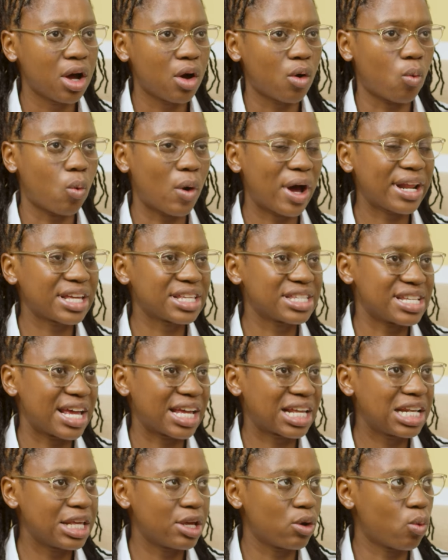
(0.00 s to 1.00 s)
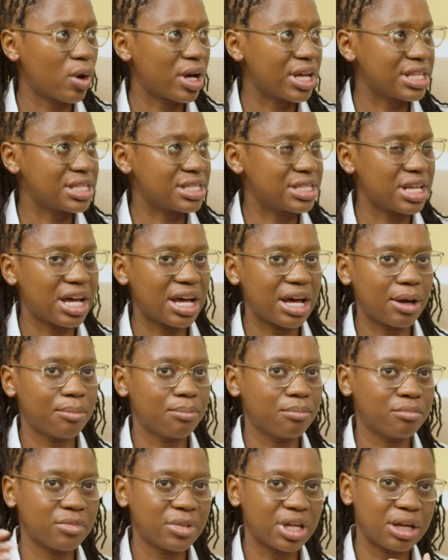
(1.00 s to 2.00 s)
What exactly was
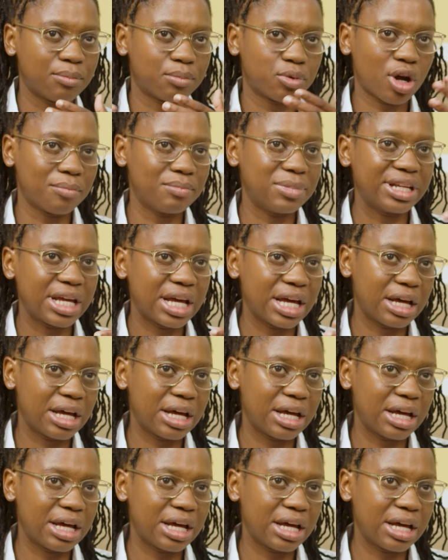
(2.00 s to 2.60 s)
probably